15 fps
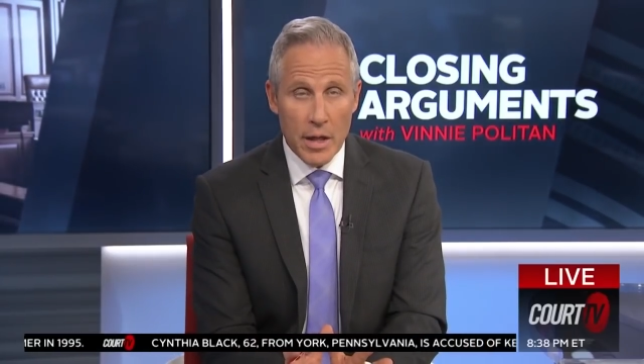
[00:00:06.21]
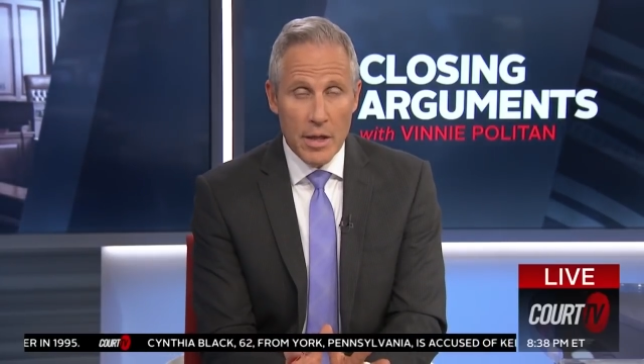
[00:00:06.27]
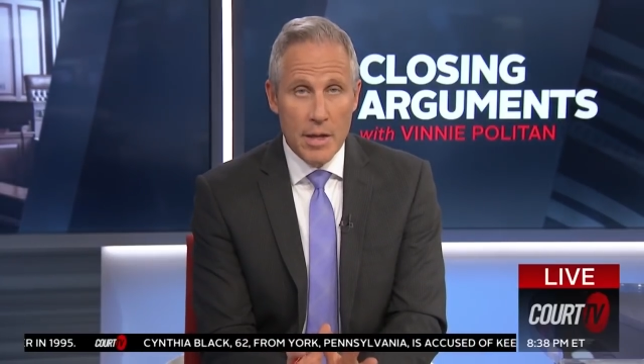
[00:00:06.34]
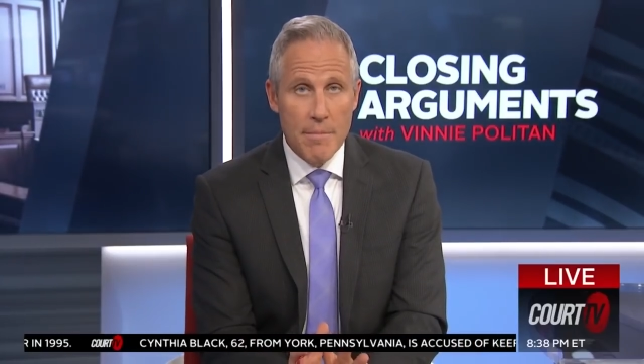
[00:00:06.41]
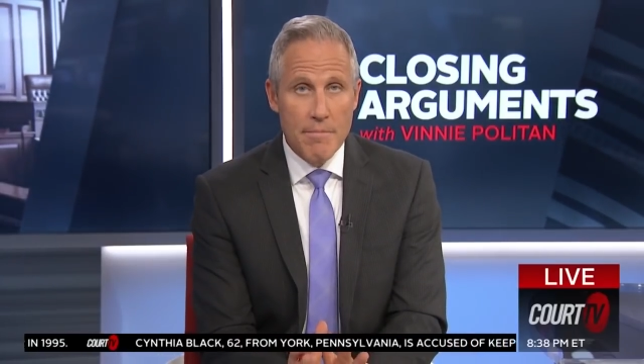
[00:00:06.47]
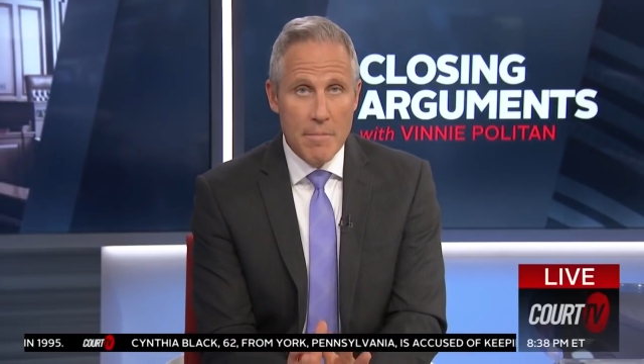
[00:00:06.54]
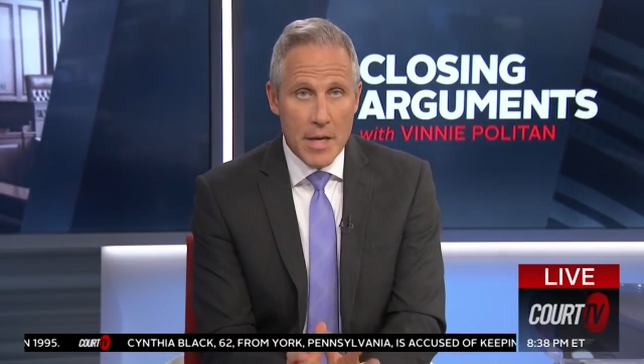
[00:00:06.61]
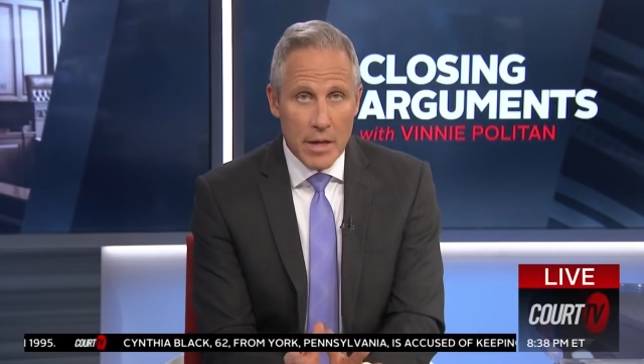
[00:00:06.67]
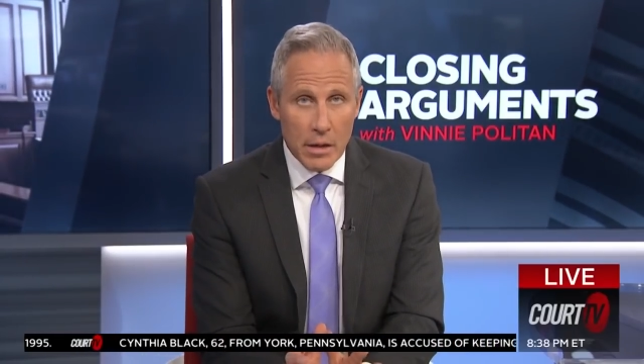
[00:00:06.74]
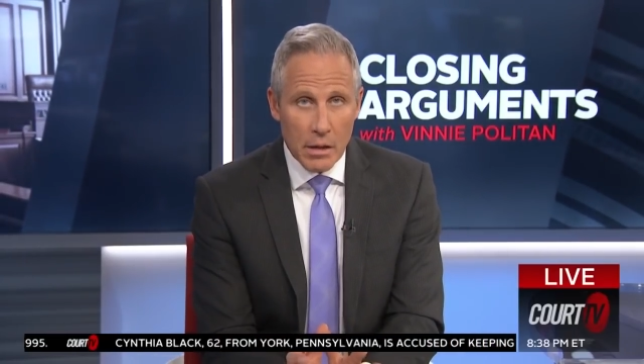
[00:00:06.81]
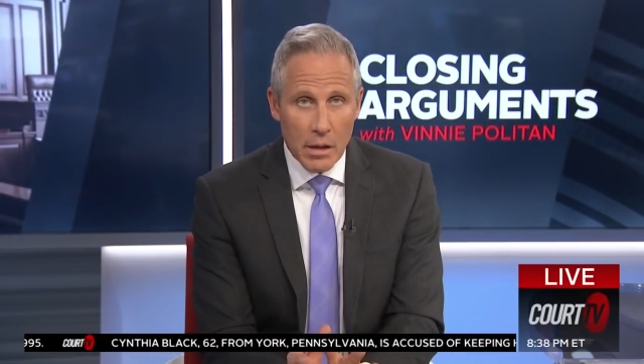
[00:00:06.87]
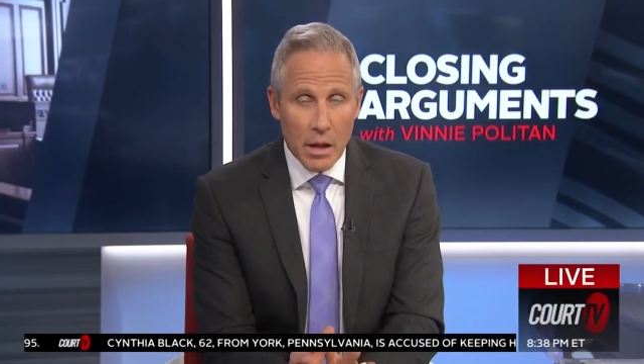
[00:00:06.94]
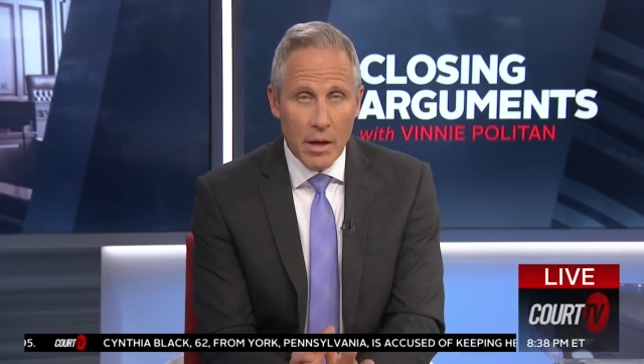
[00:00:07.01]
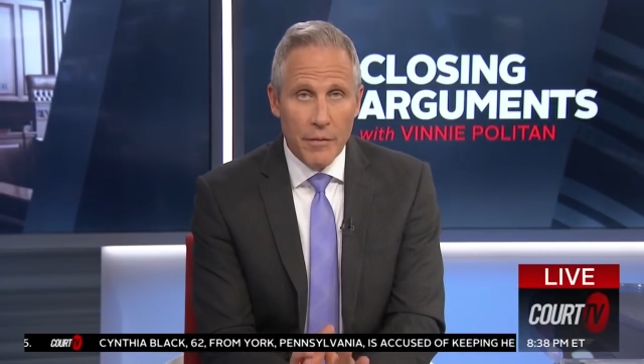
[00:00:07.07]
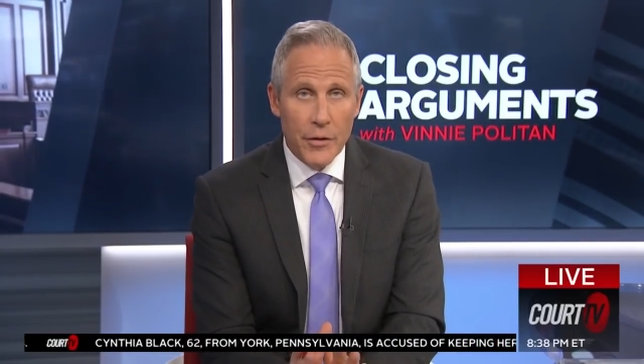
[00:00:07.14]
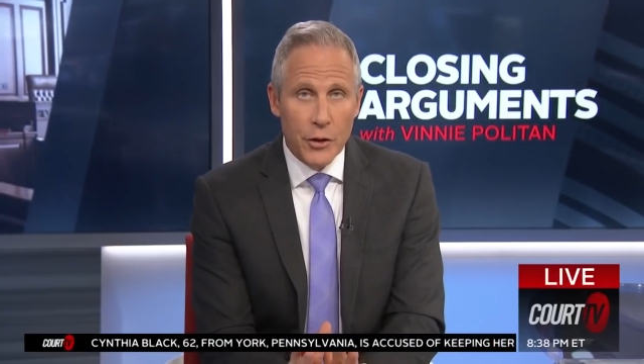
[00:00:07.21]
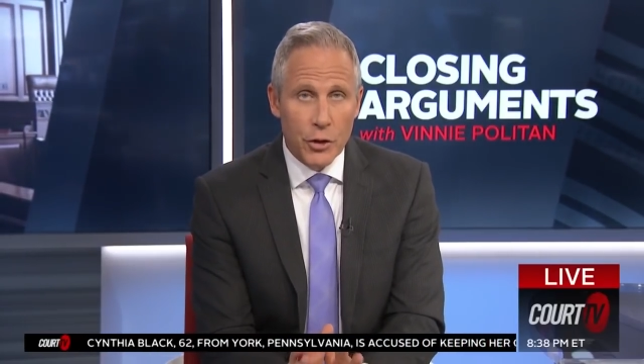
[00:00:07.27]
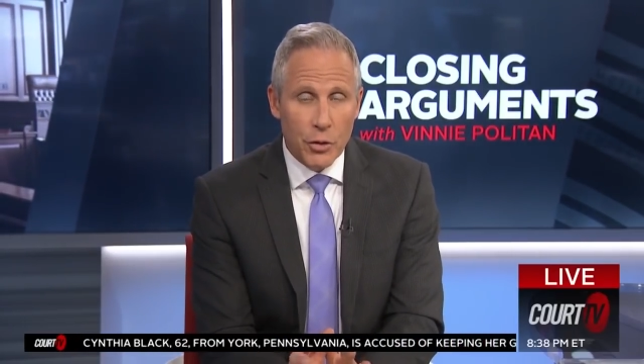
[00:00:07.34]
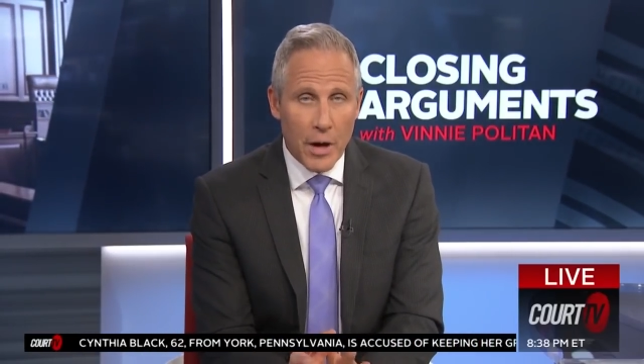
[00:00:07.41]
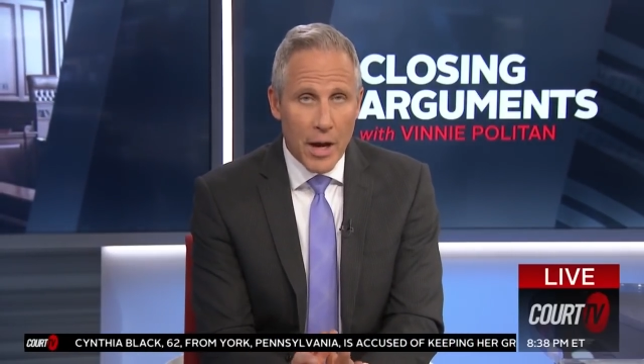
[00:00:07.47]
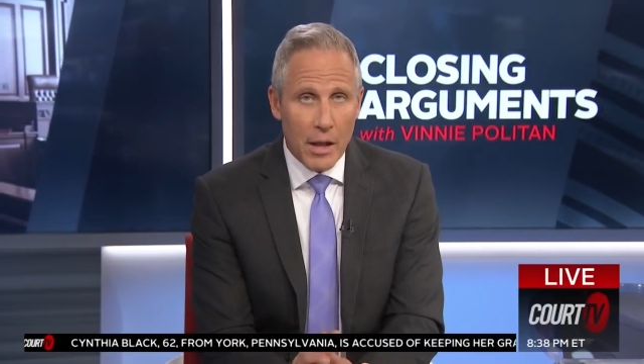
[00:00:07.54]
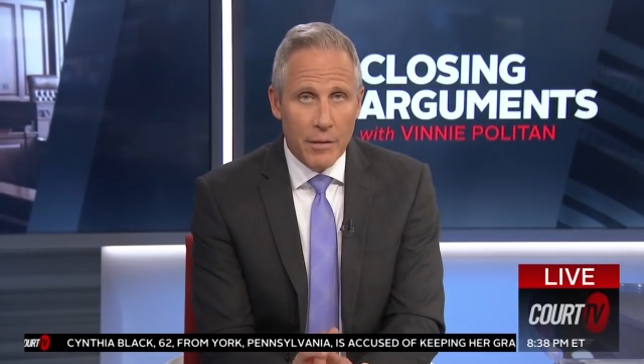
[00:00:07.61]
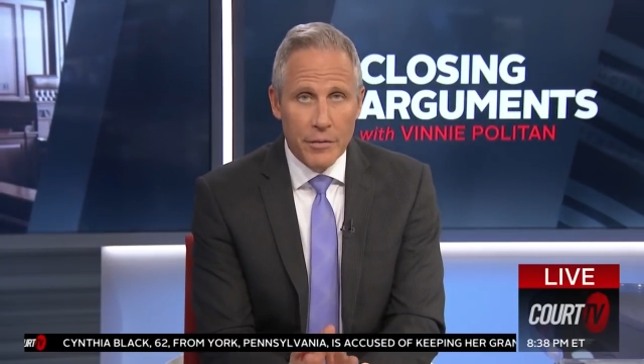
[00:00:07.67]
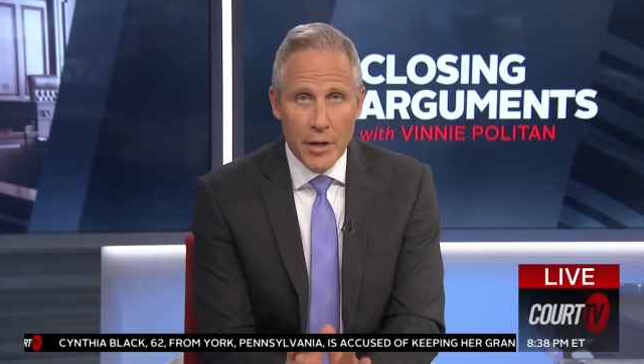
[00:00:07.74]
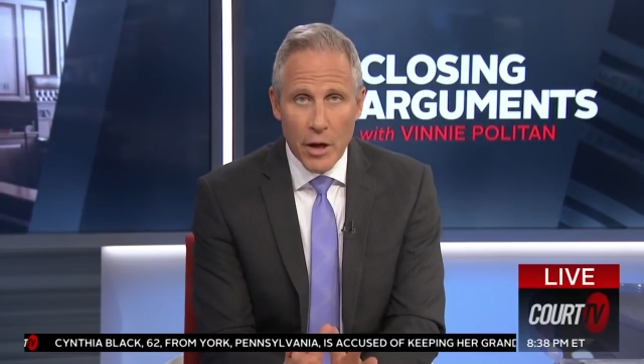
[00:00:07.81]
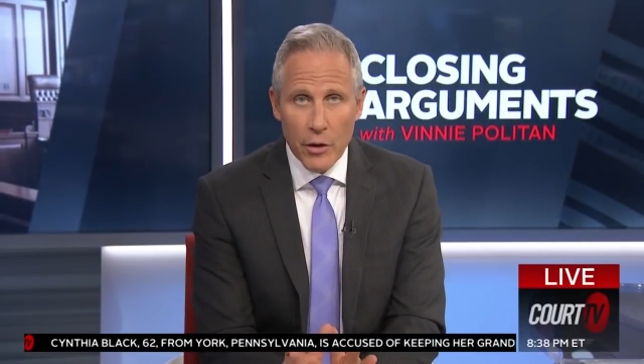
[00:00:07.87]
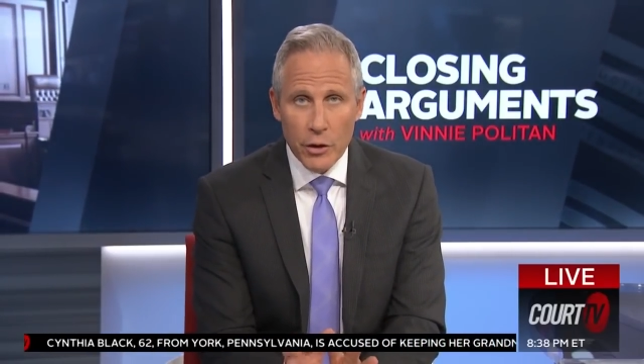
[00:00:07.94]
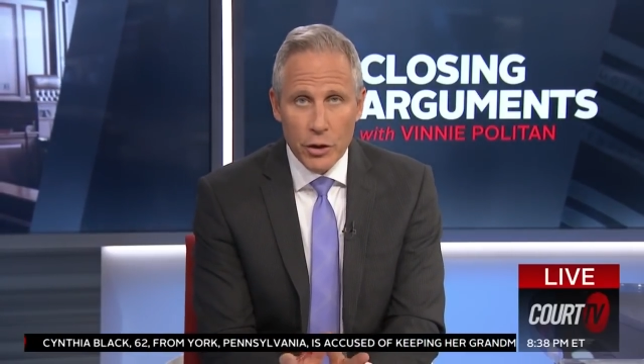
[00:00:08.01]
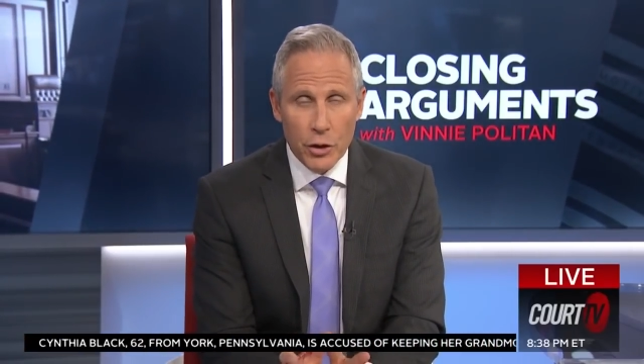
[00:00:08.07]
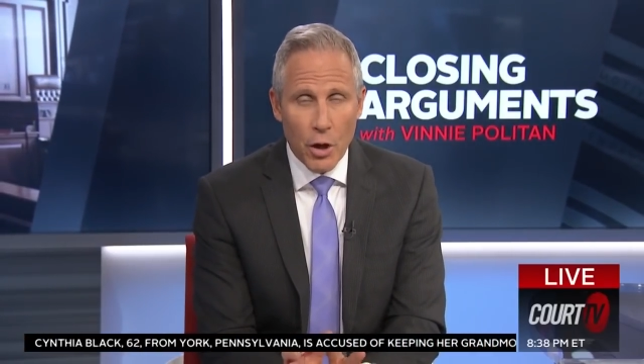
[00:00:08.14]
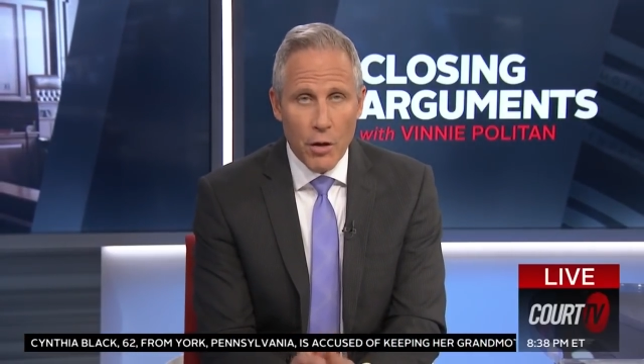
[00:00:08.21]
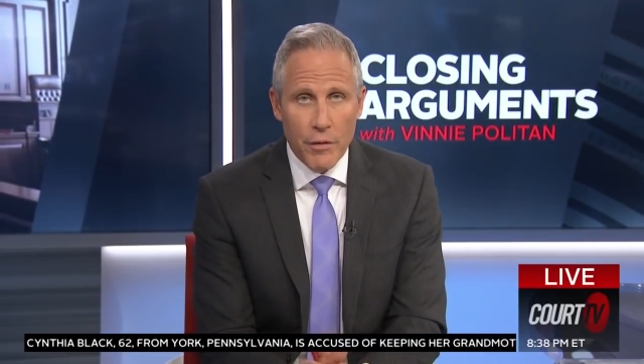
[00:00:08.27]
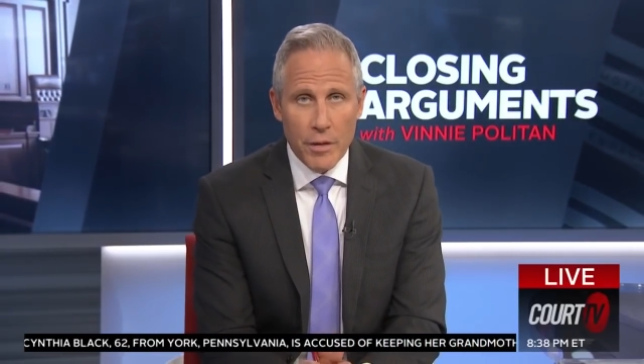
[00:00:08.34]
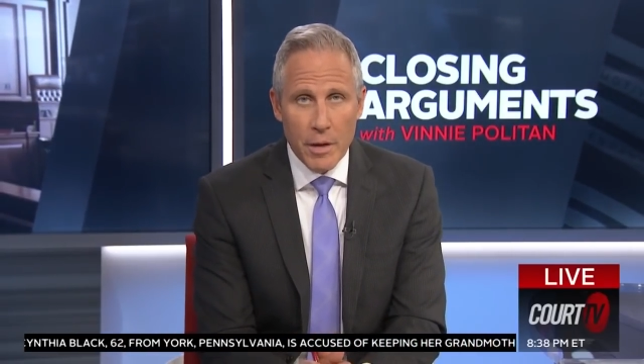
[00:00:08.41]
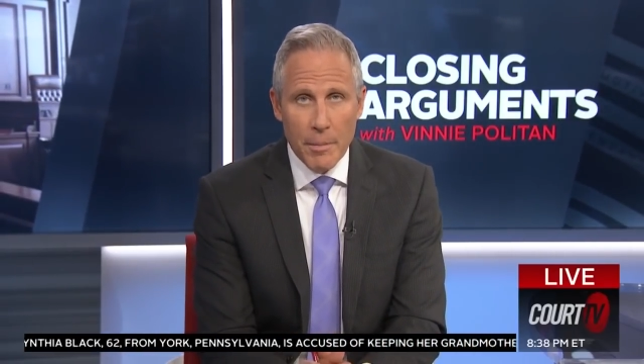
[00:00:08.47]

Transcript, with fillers: in the middle of the trial of Derek Chauvin,